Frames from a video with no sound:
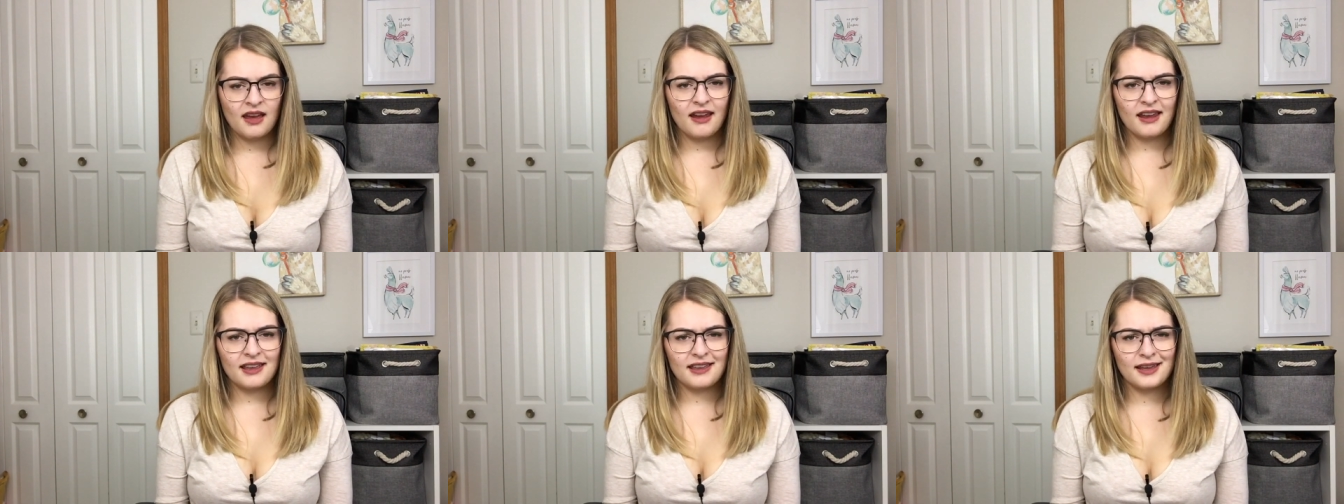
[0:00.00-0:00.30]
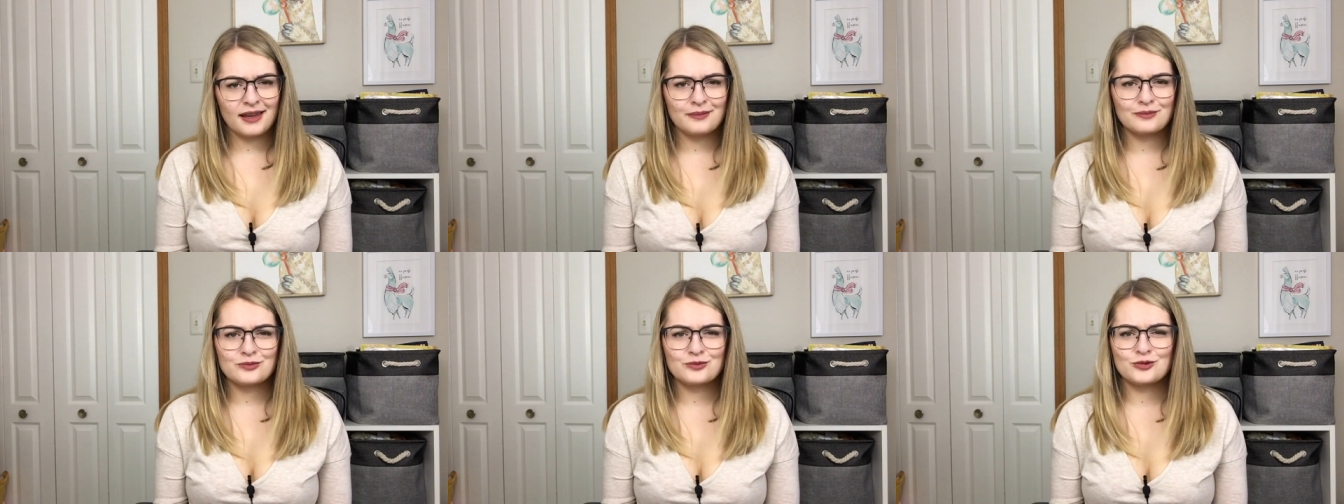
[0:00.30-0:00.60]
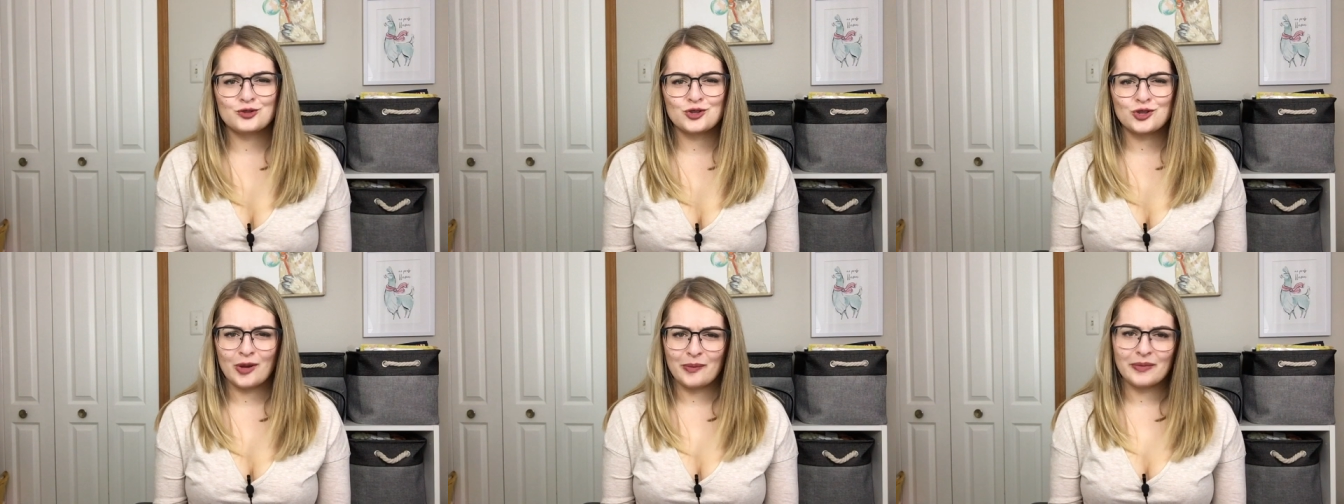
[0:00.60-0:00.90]
I kept
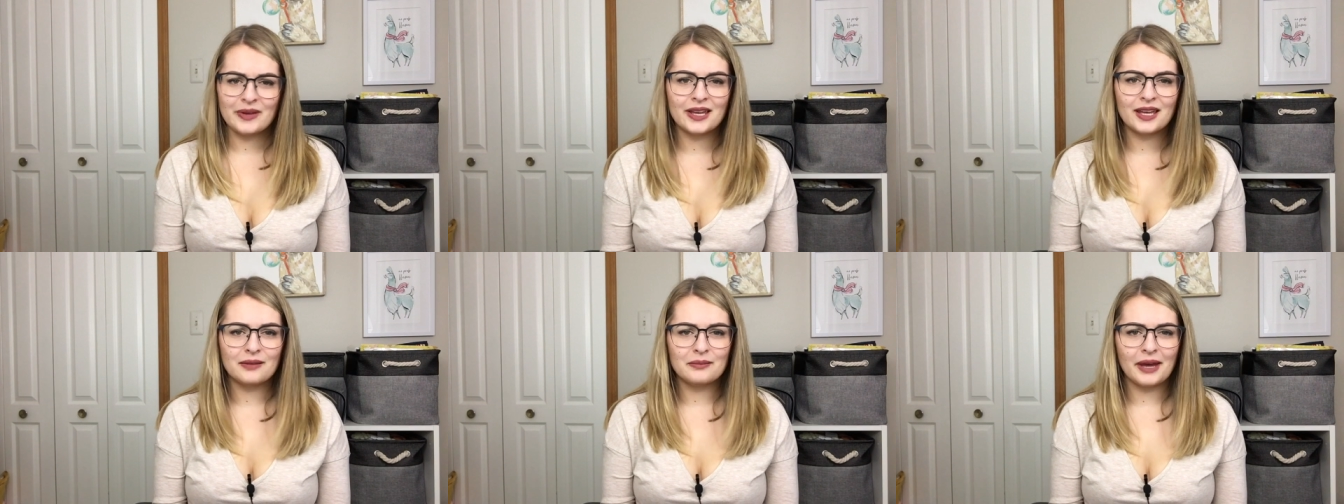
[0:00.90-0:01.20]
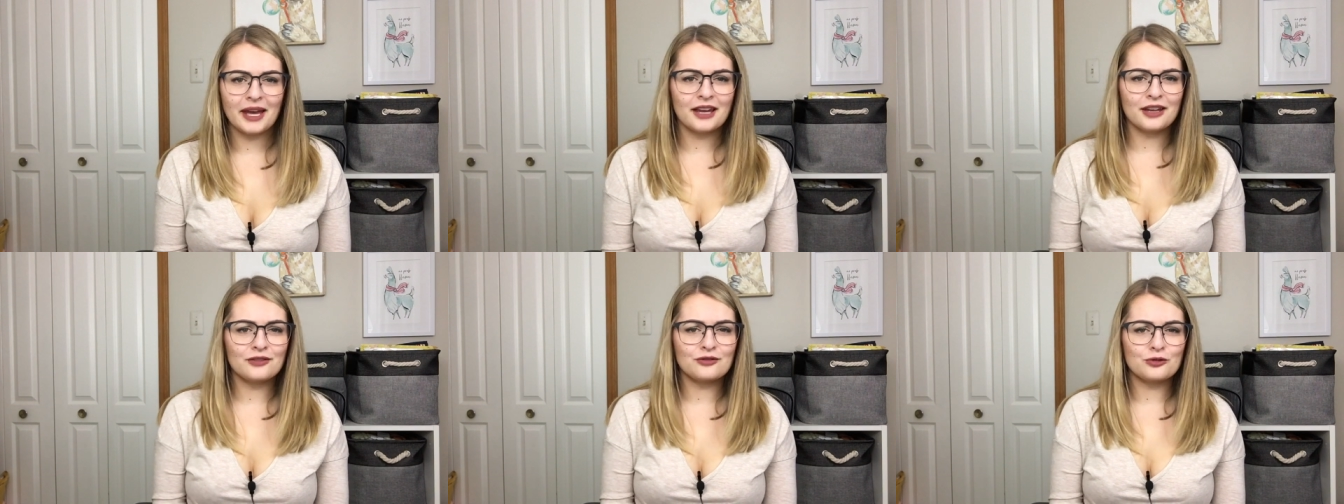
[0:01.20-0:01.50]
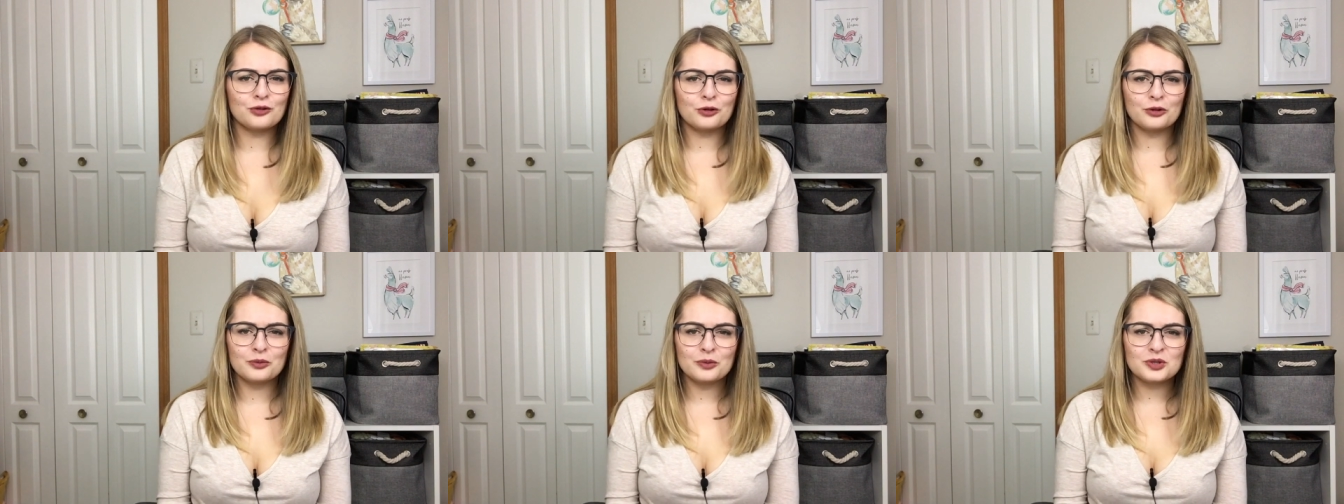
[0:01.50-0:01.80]
jumping back and
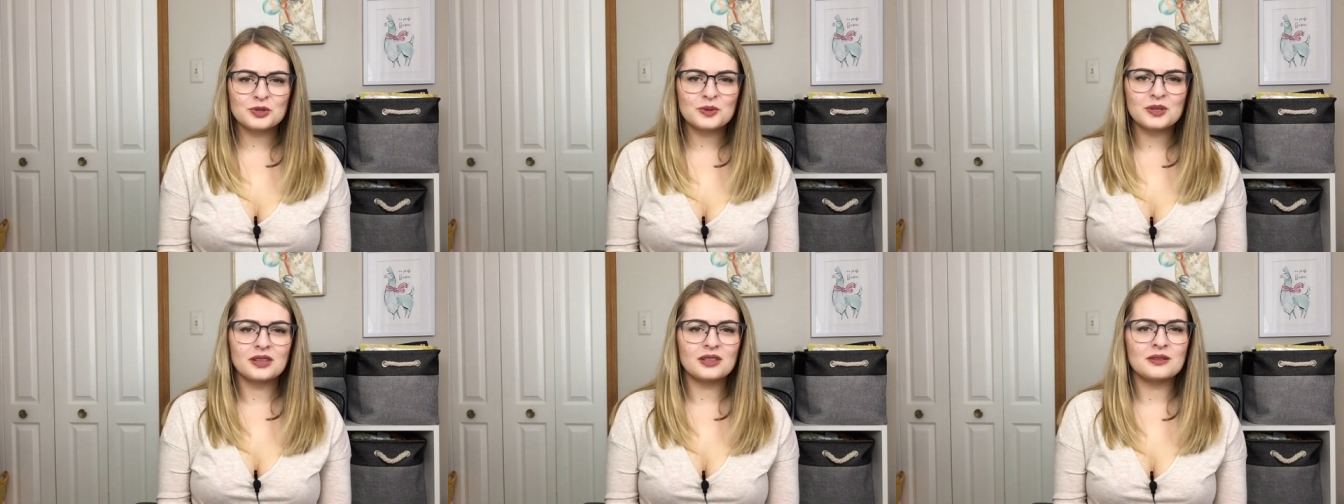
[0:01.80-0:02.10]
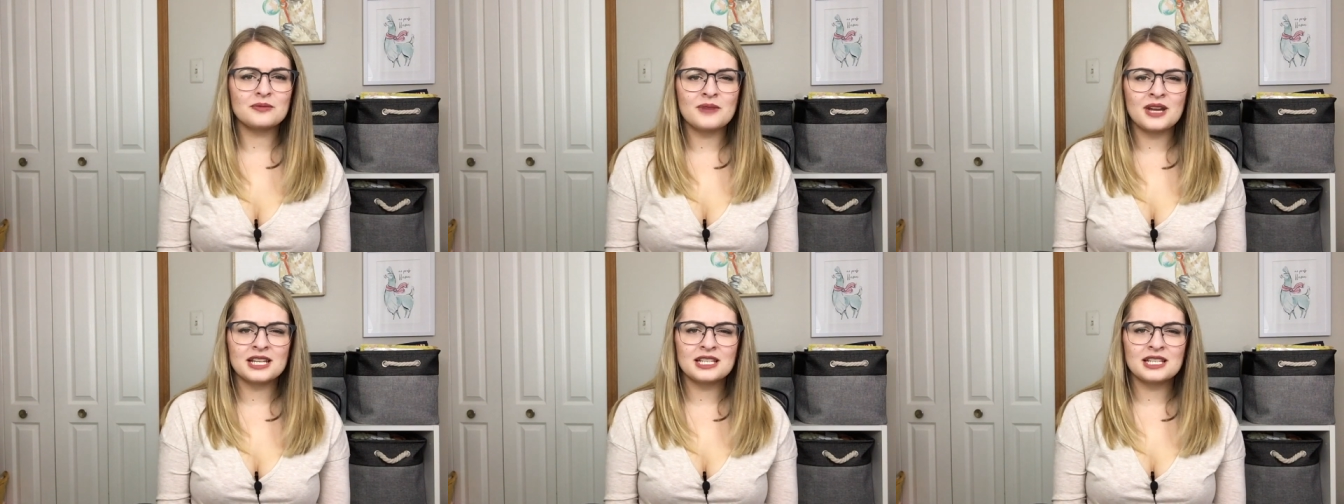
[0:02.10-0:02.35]
forth between them.